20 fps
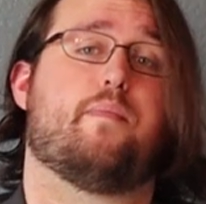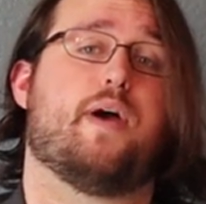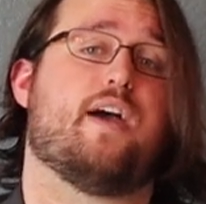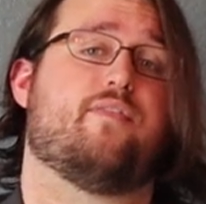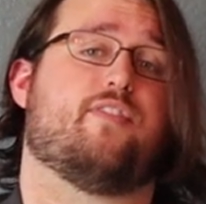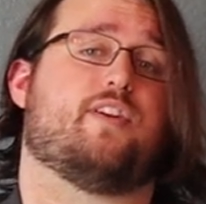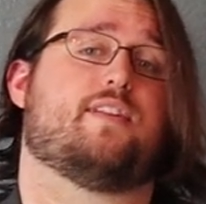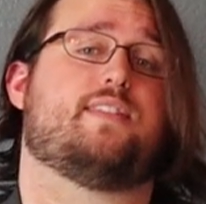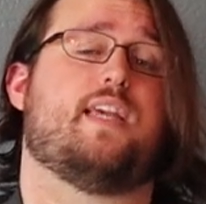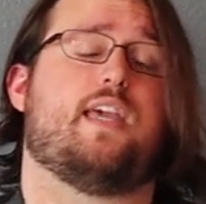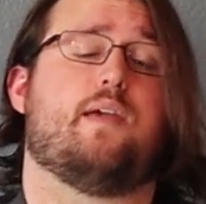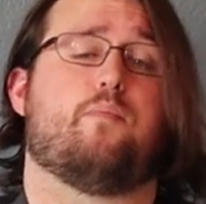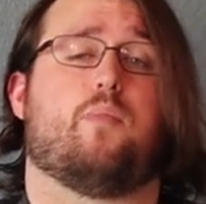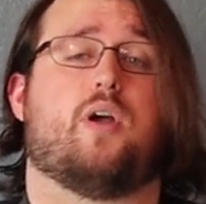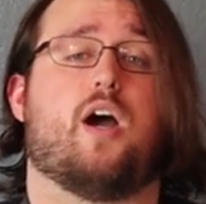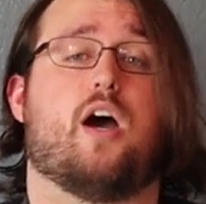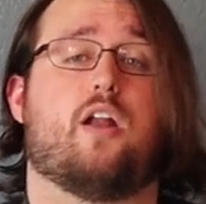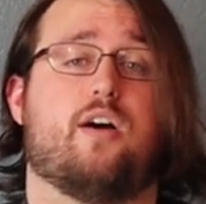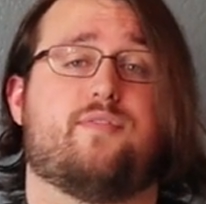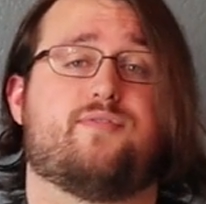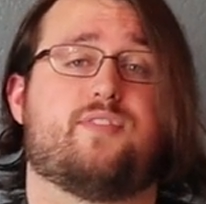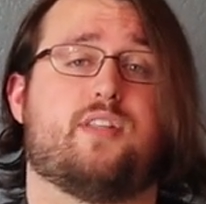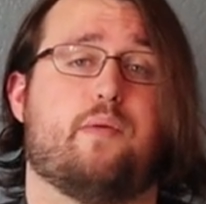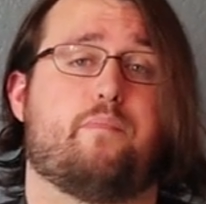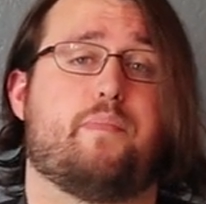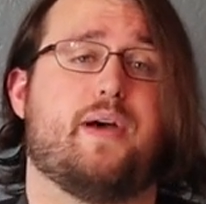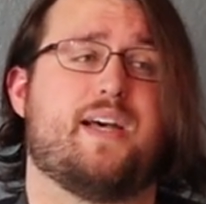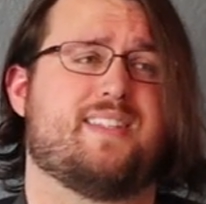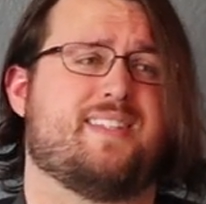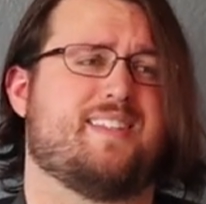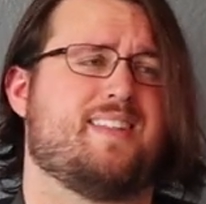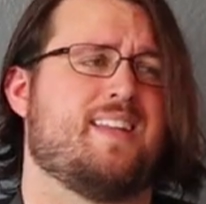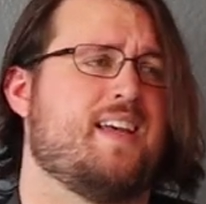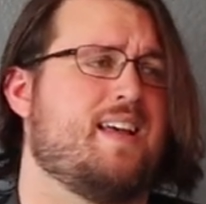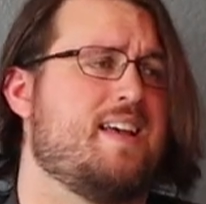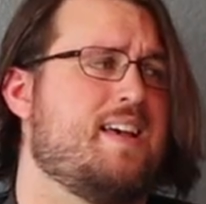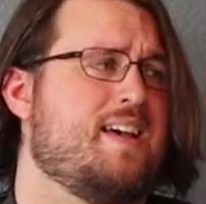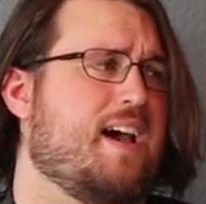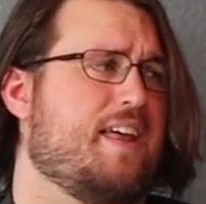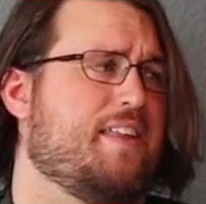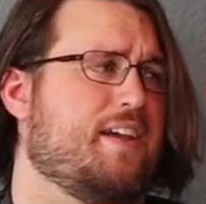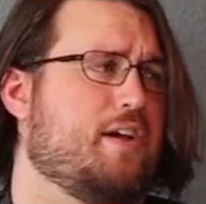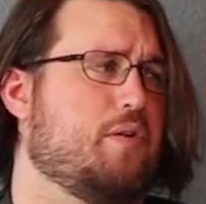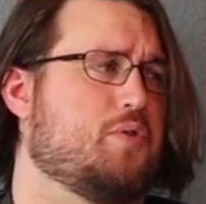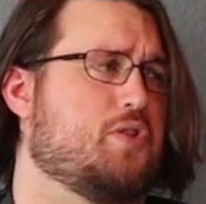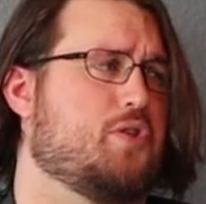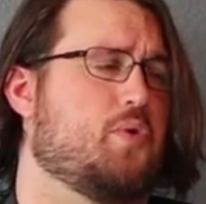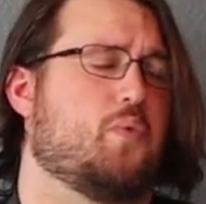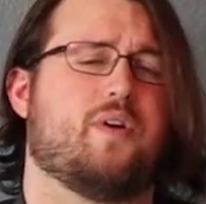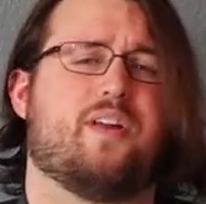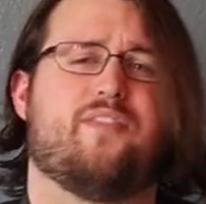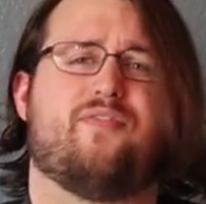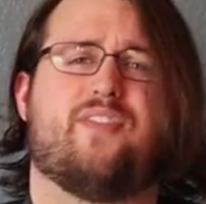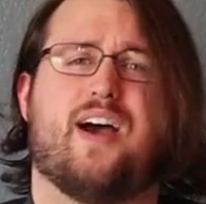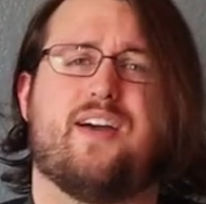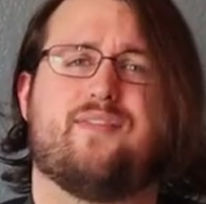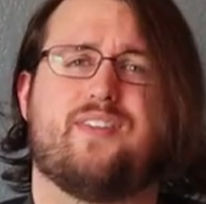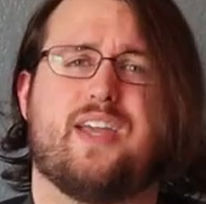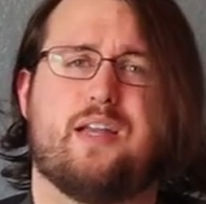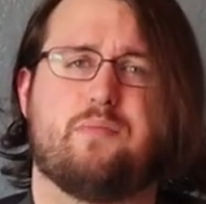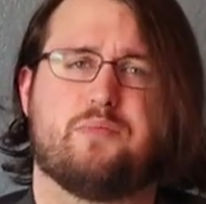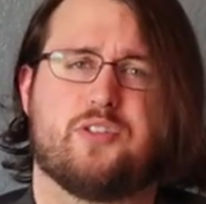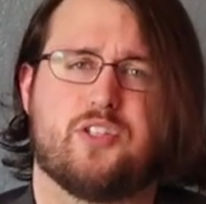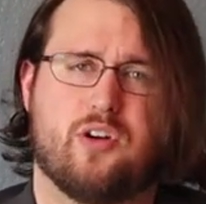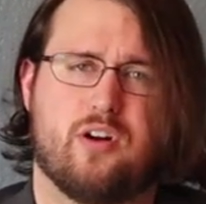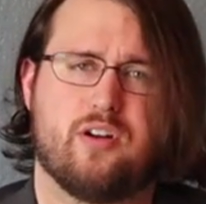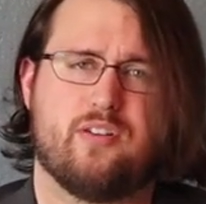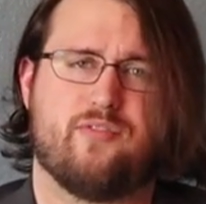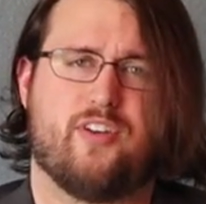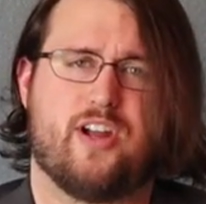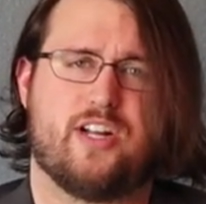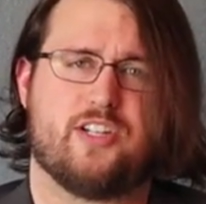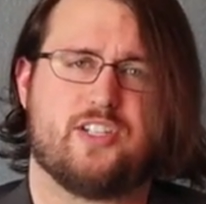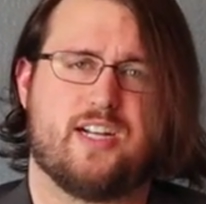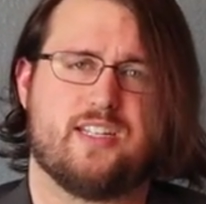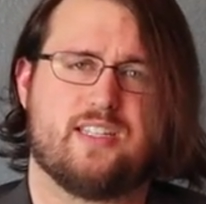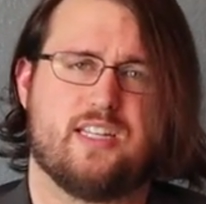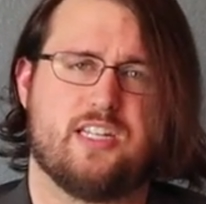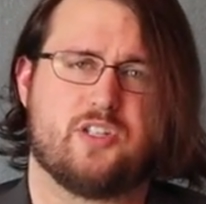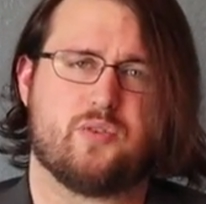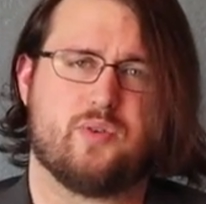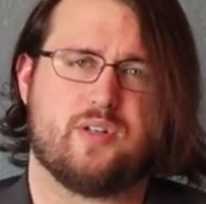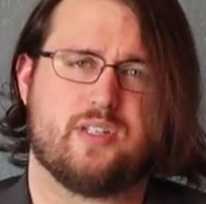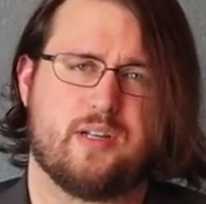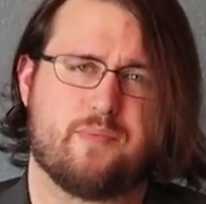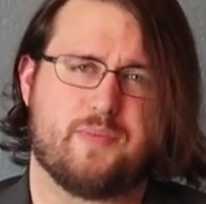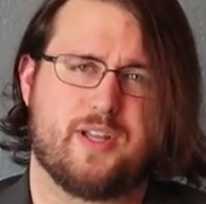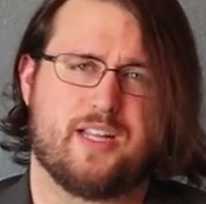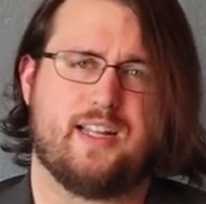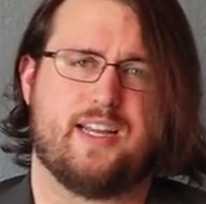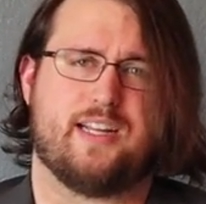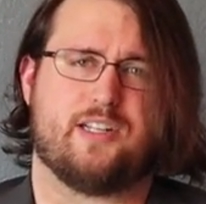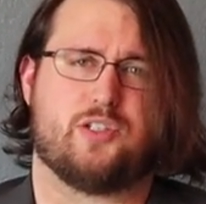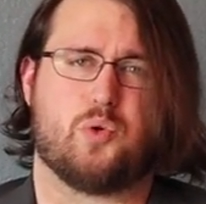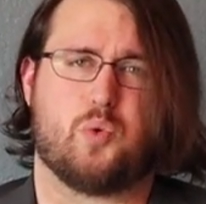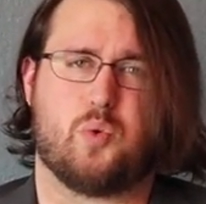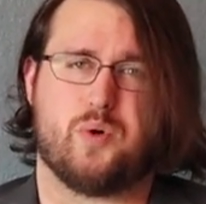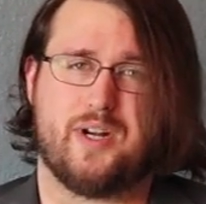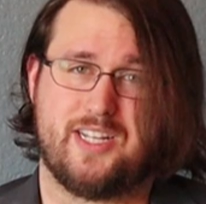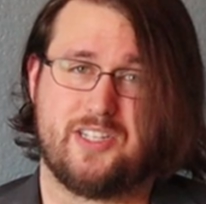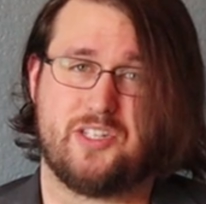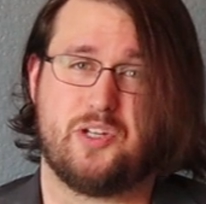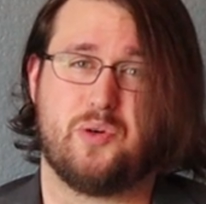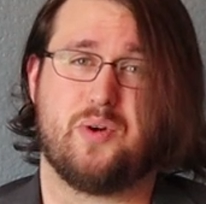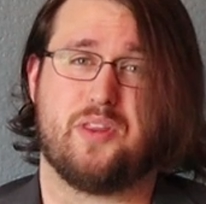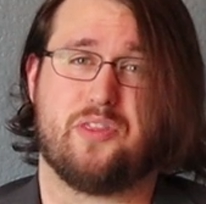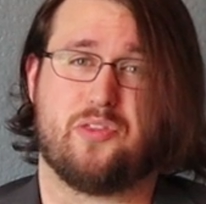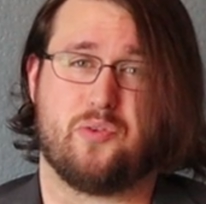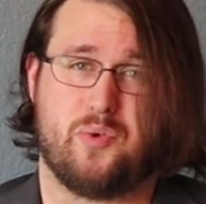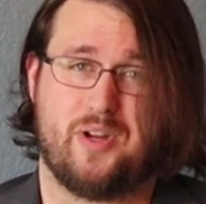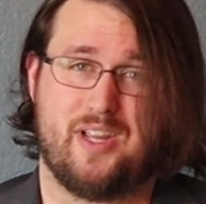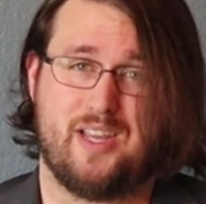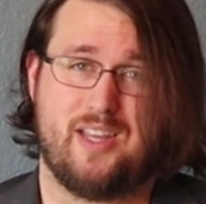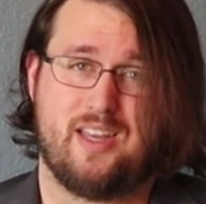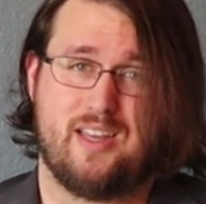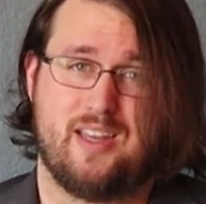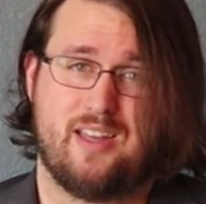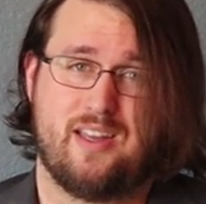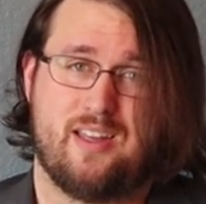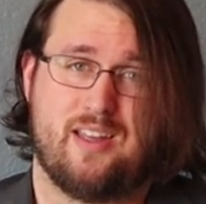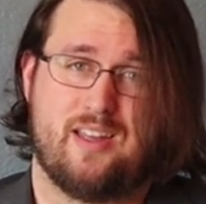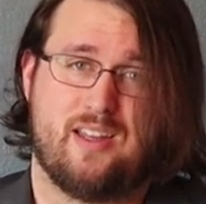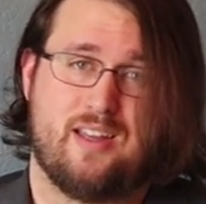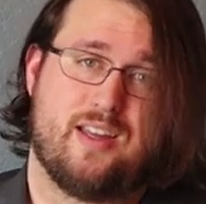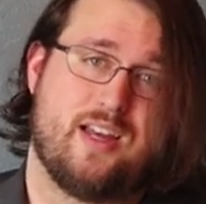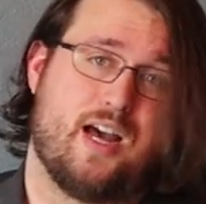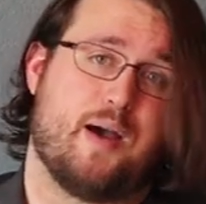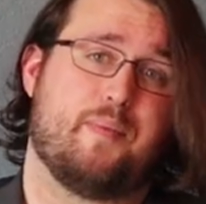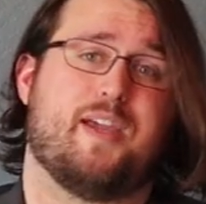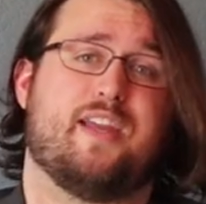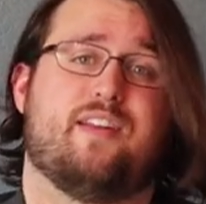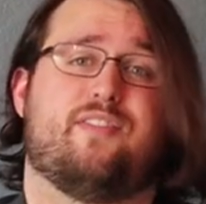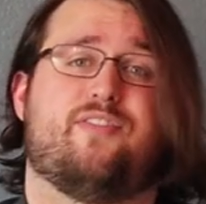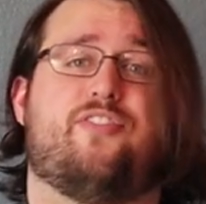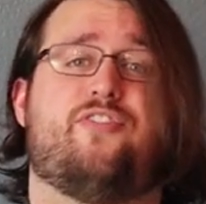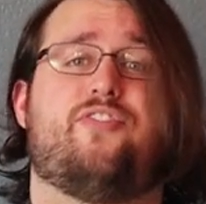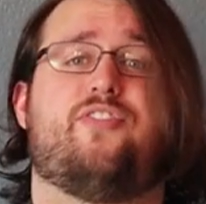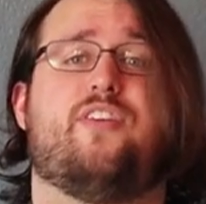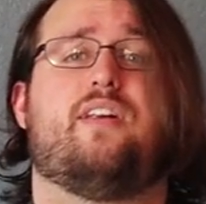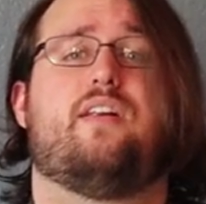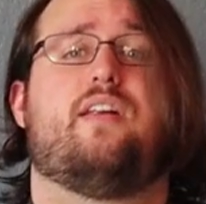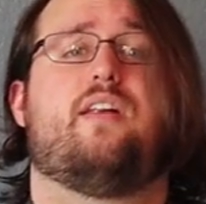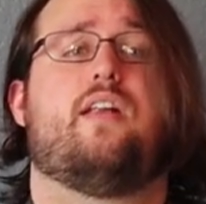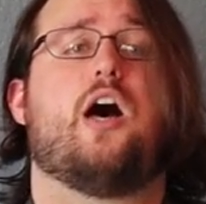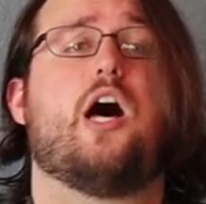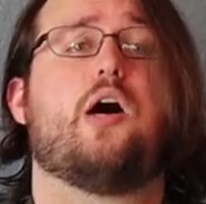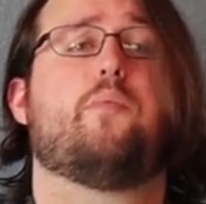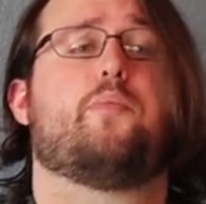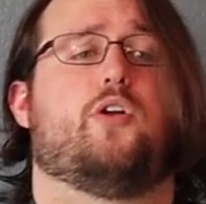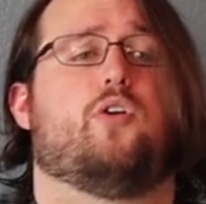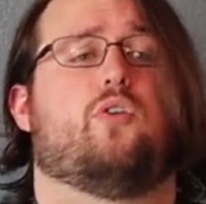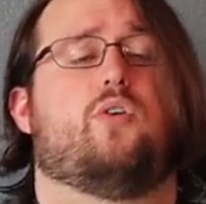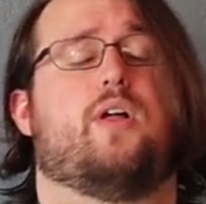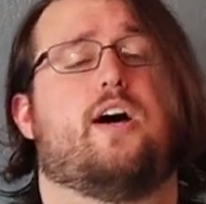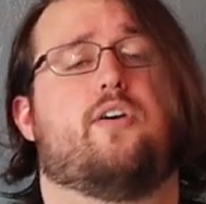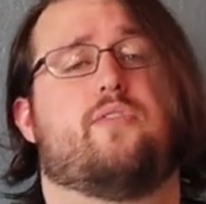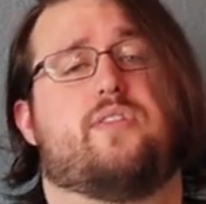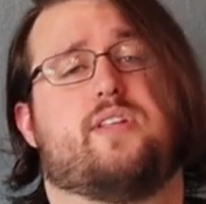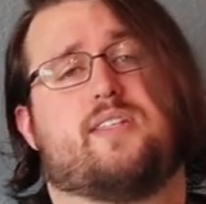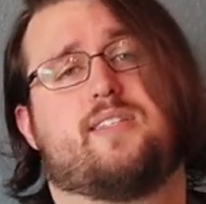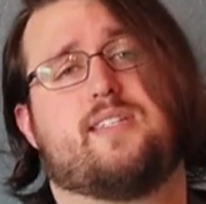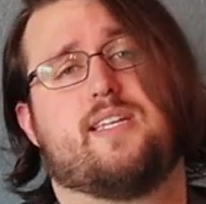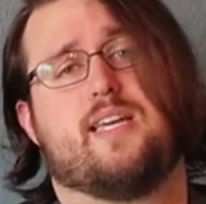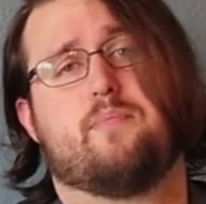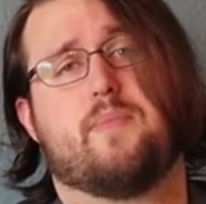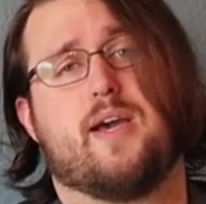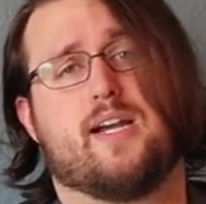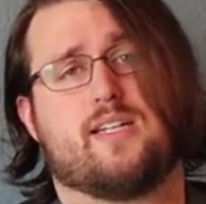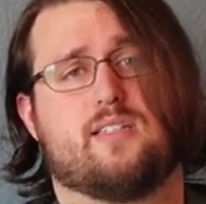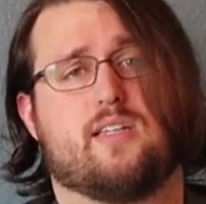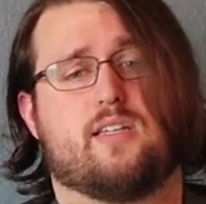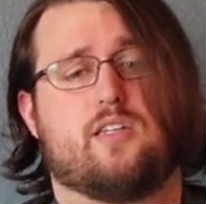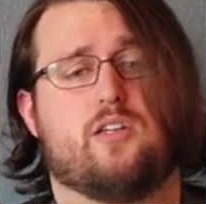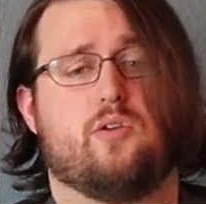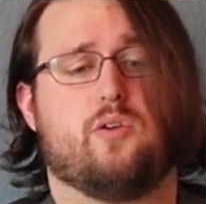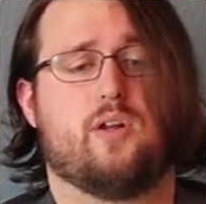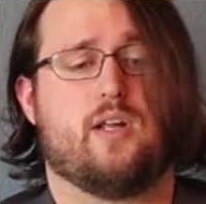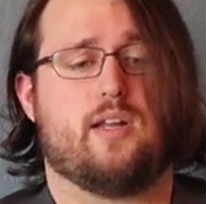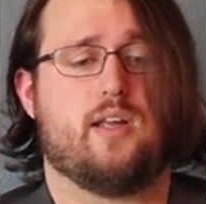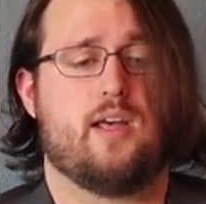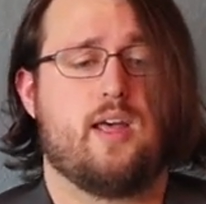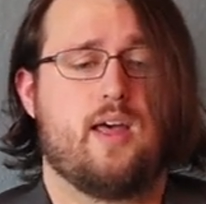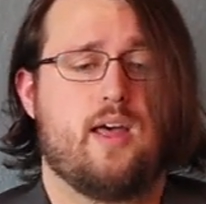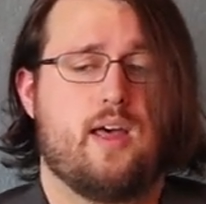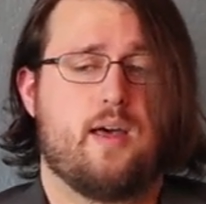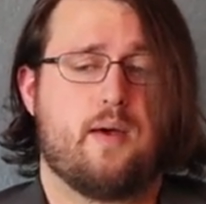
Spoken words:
Mavericks team. Got off to the best, I think it was 25-game start in franchise history, something like 22-3. I mean, phenomenal how this team executed.